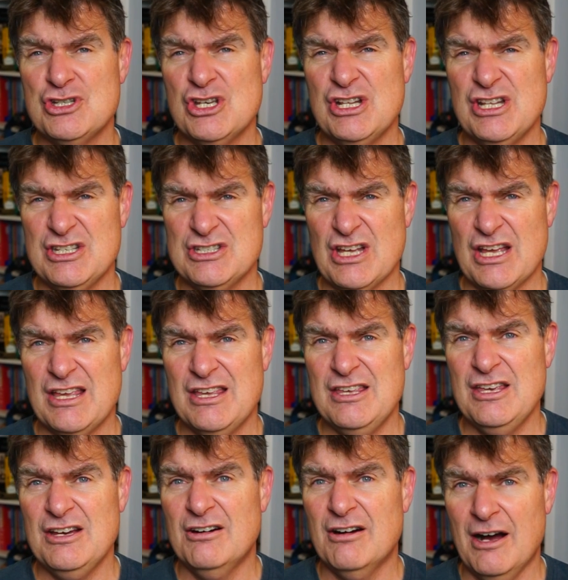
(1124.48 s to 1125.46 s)
It is a
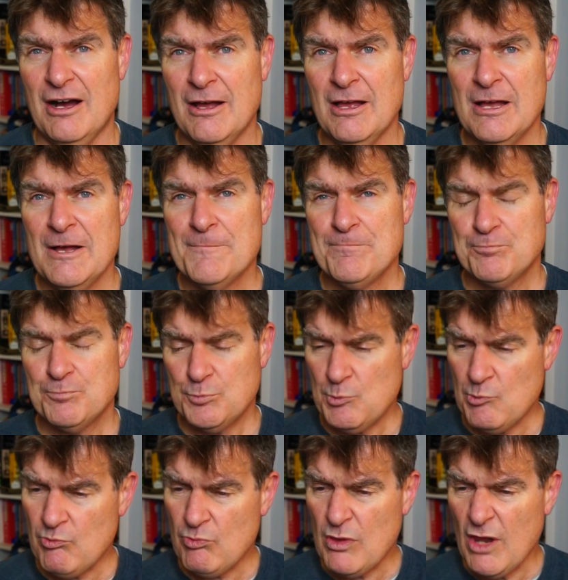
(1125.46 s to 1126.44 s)
killer.
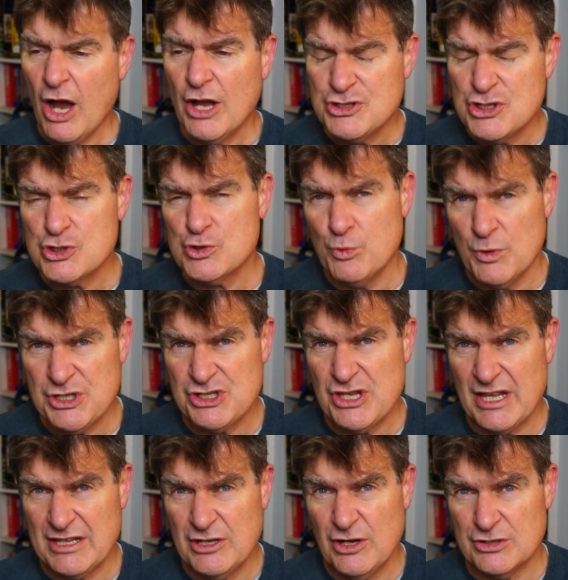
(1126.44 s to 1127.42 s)
I just wish
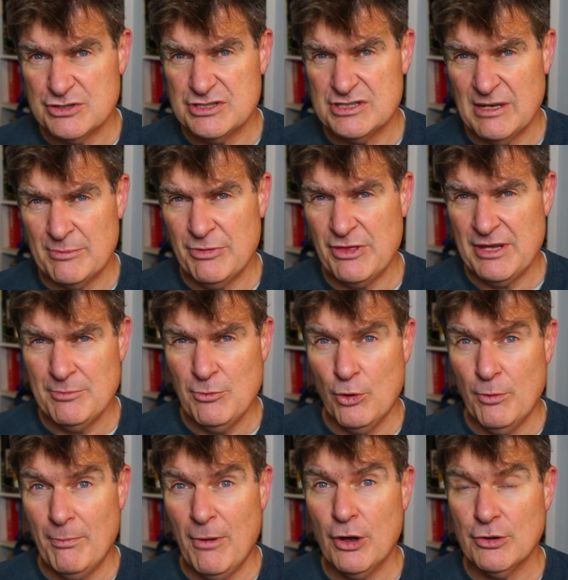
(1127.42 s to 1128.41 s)
they'd got something
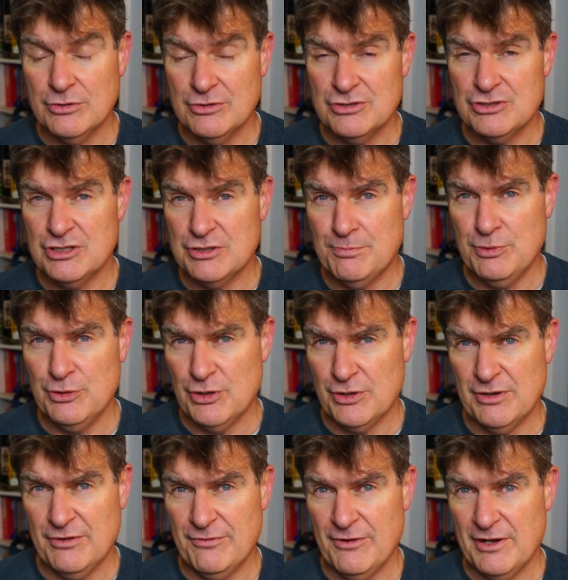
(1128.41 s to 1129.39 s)
more modern to put
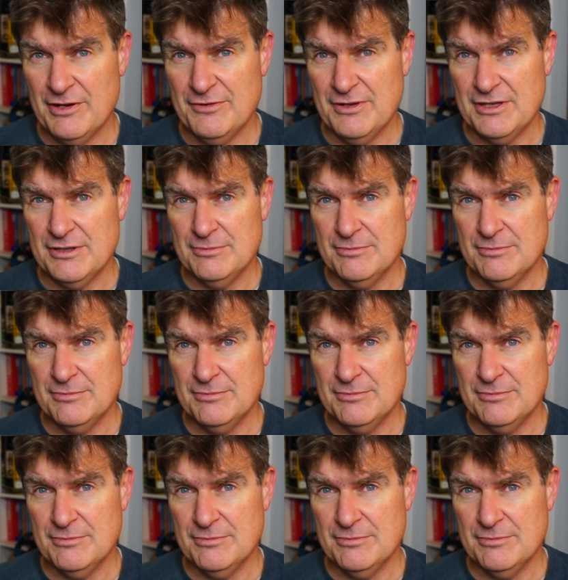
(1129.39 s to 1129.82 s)
on the front of it.